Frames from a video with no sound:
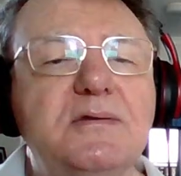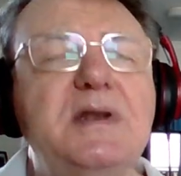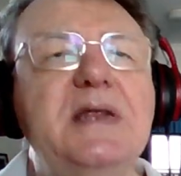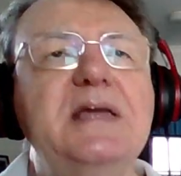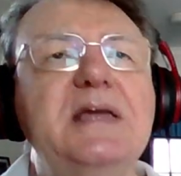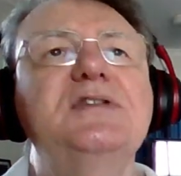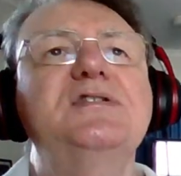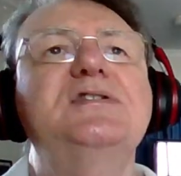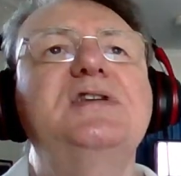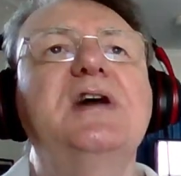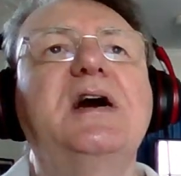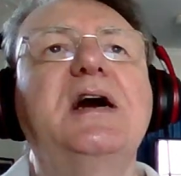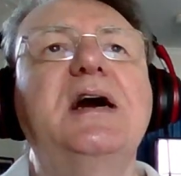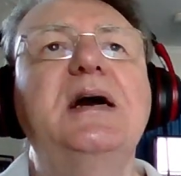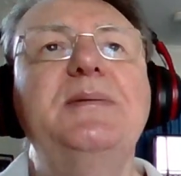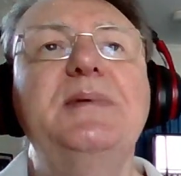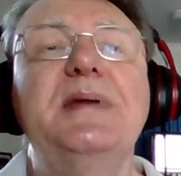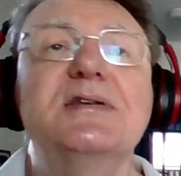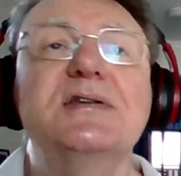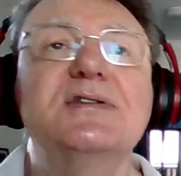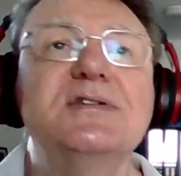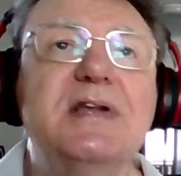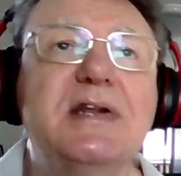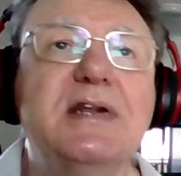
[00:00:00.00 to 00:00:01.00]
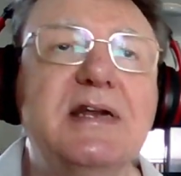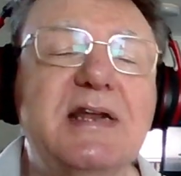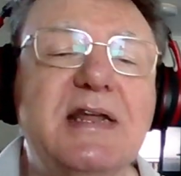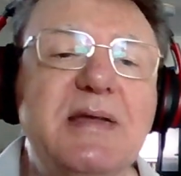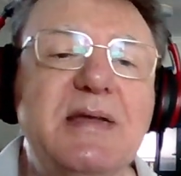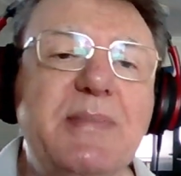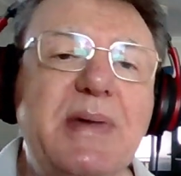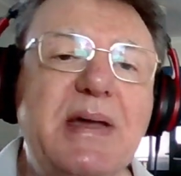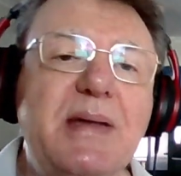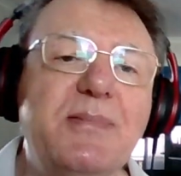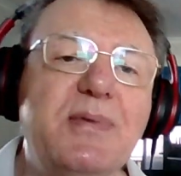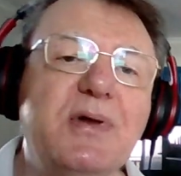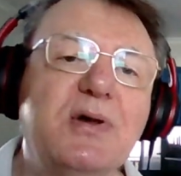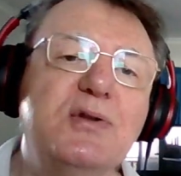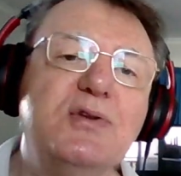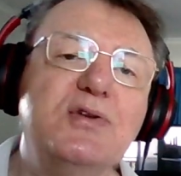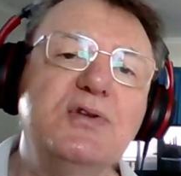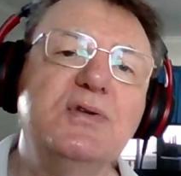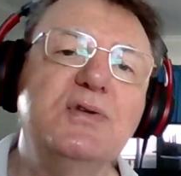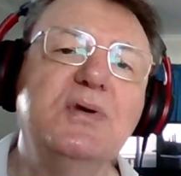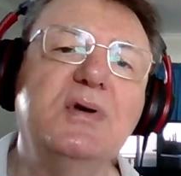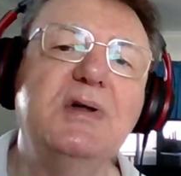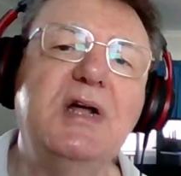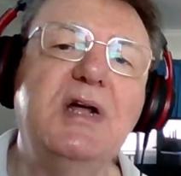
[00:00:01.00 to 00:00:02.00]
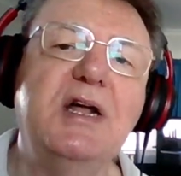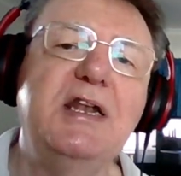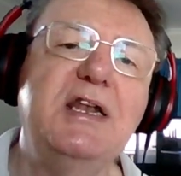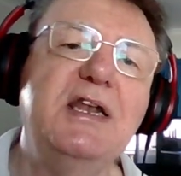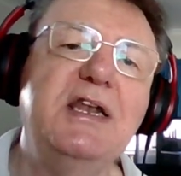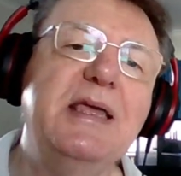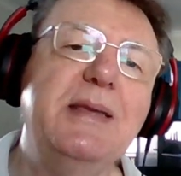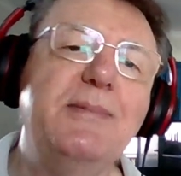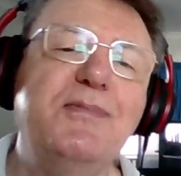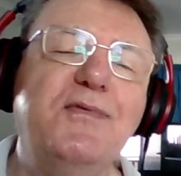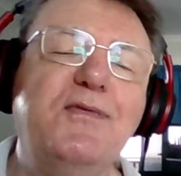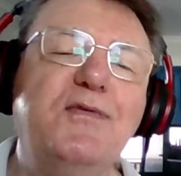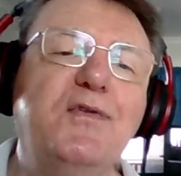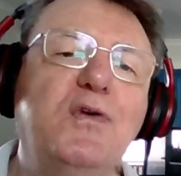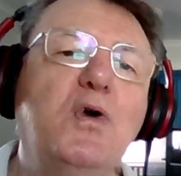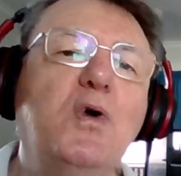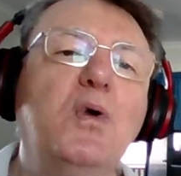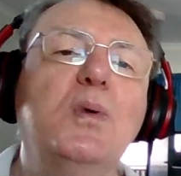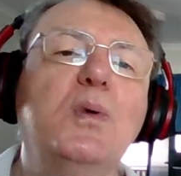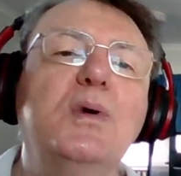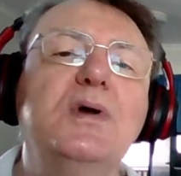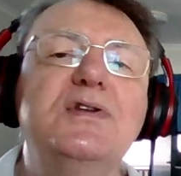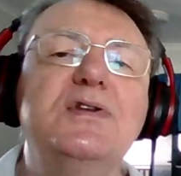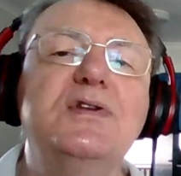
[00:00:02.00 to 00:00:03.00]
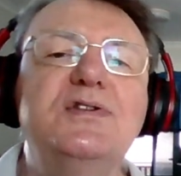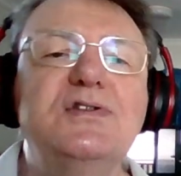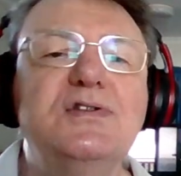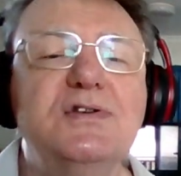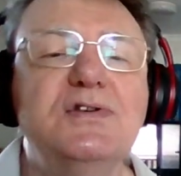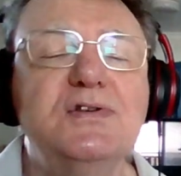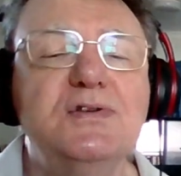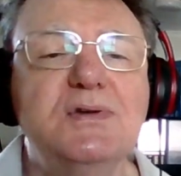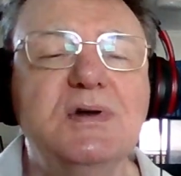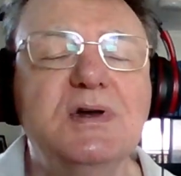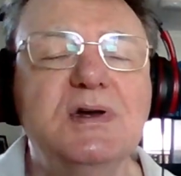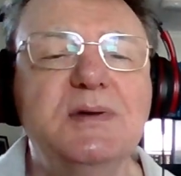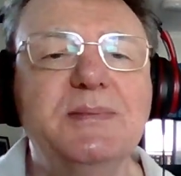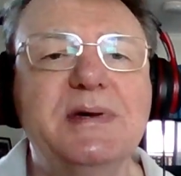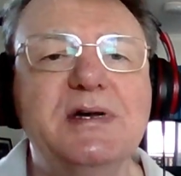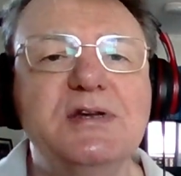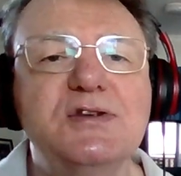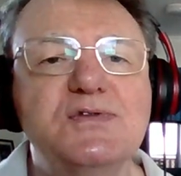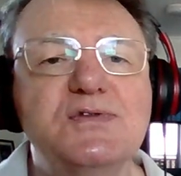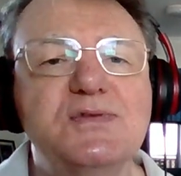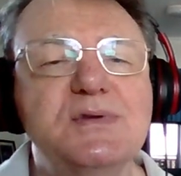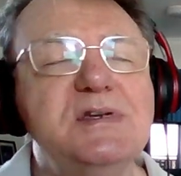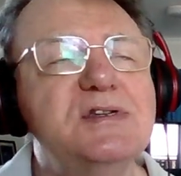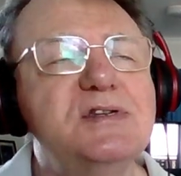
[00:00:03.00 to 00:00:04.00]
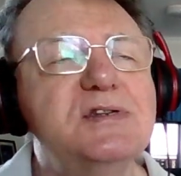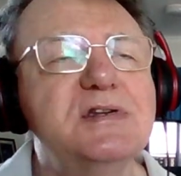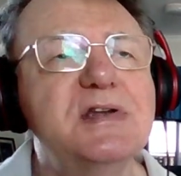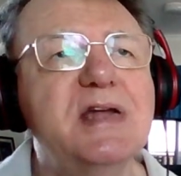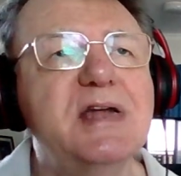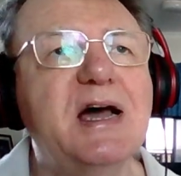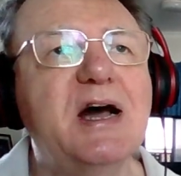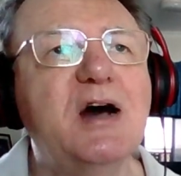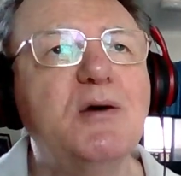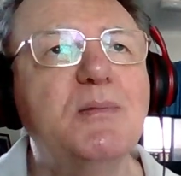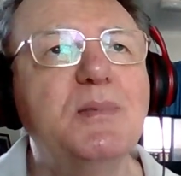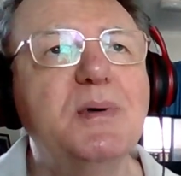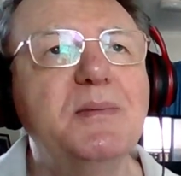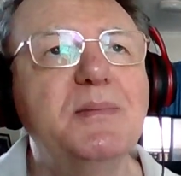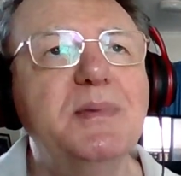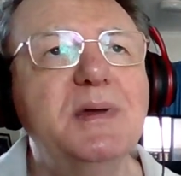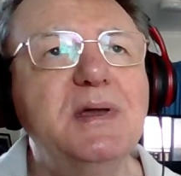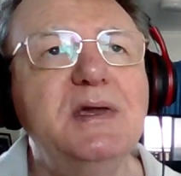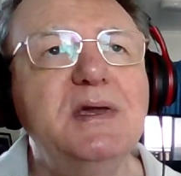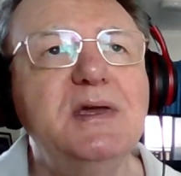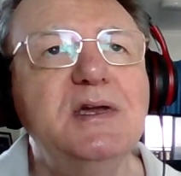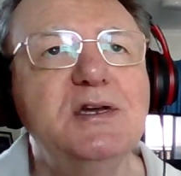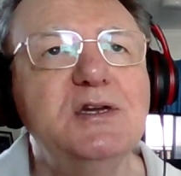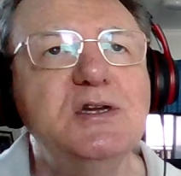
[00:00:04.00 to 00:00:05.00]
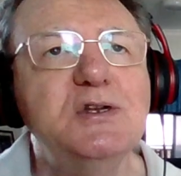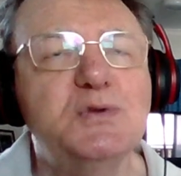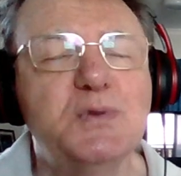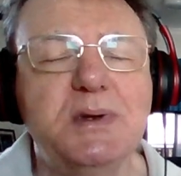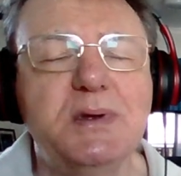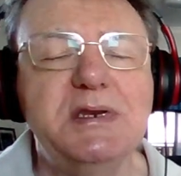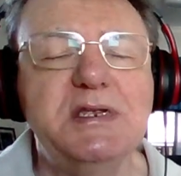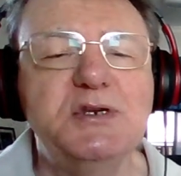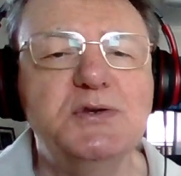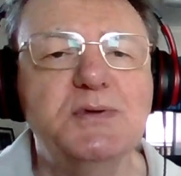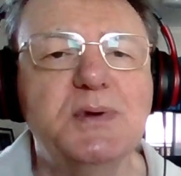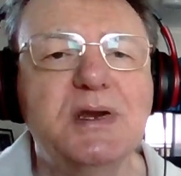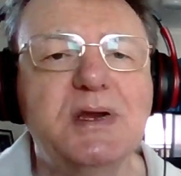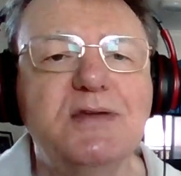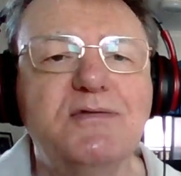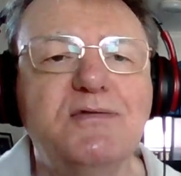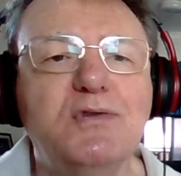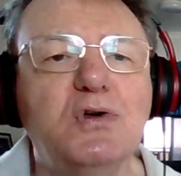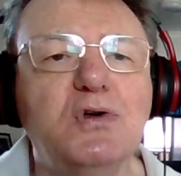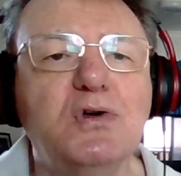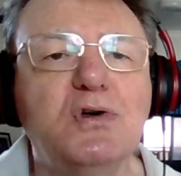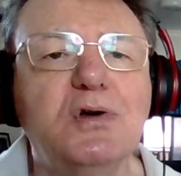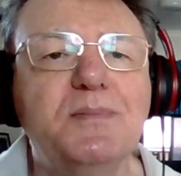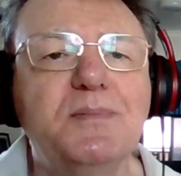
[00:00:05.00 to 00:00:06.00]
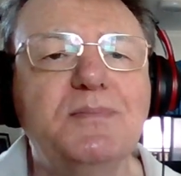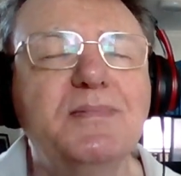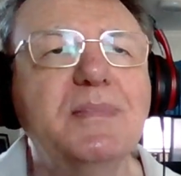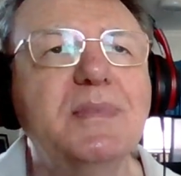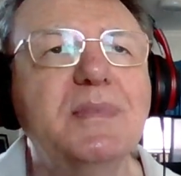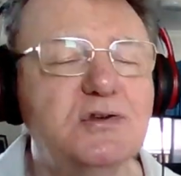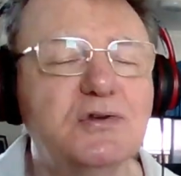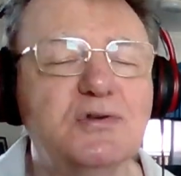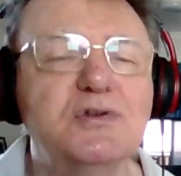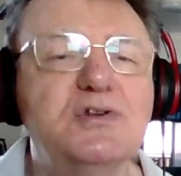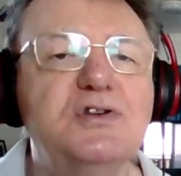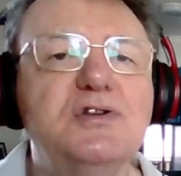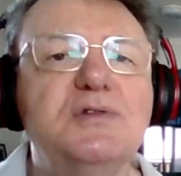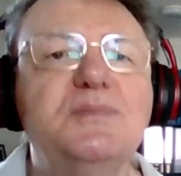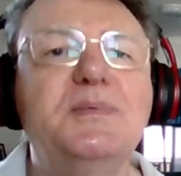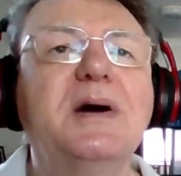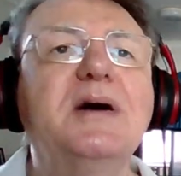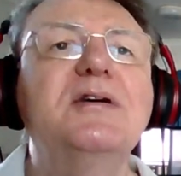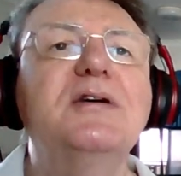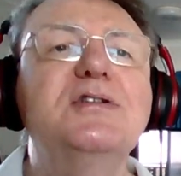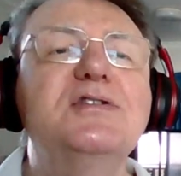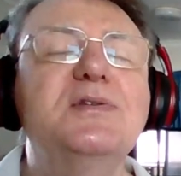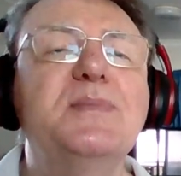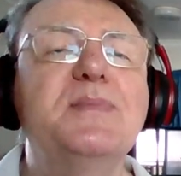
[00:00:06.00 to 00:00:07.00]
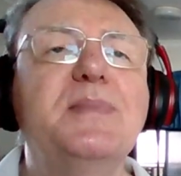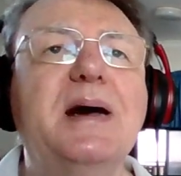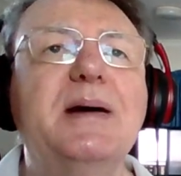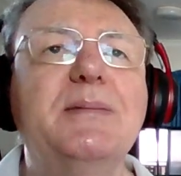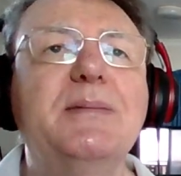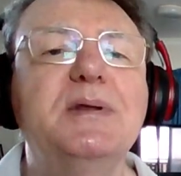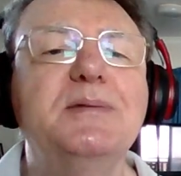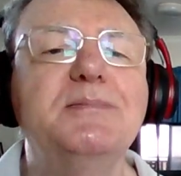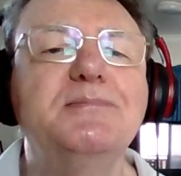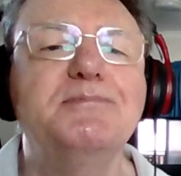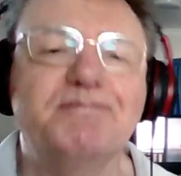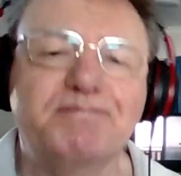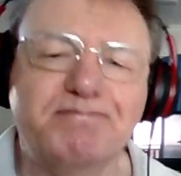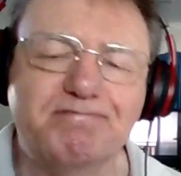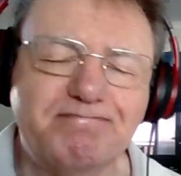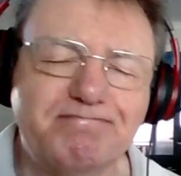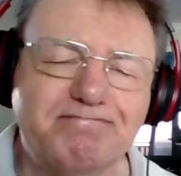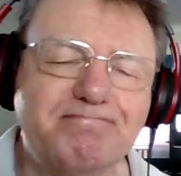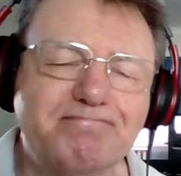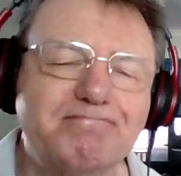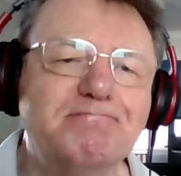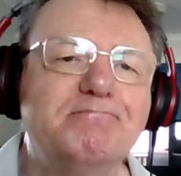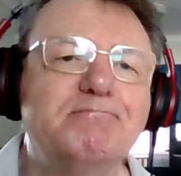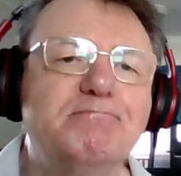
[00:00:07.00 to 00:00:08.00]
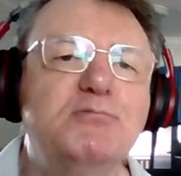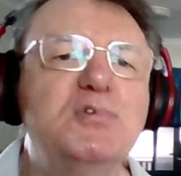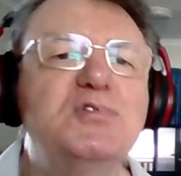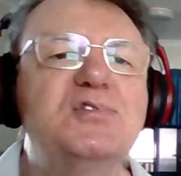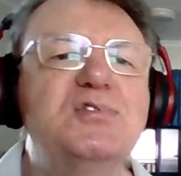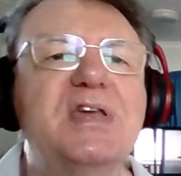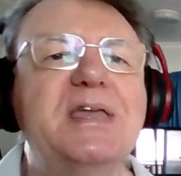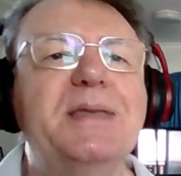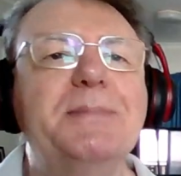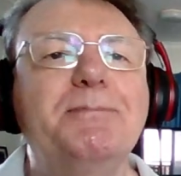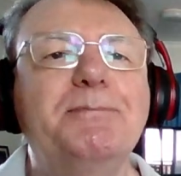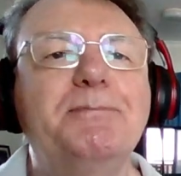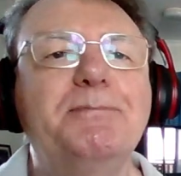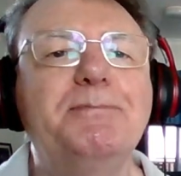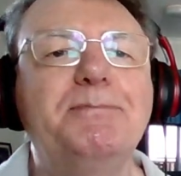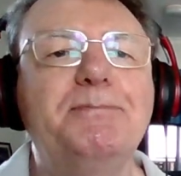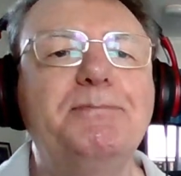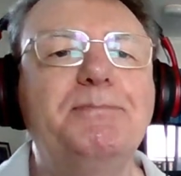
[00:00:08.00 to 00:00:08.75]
So next time, next Saturday, maybe I'll do a leap forward to her most recent album, 2024, the Tortured Poets Department. We'll see.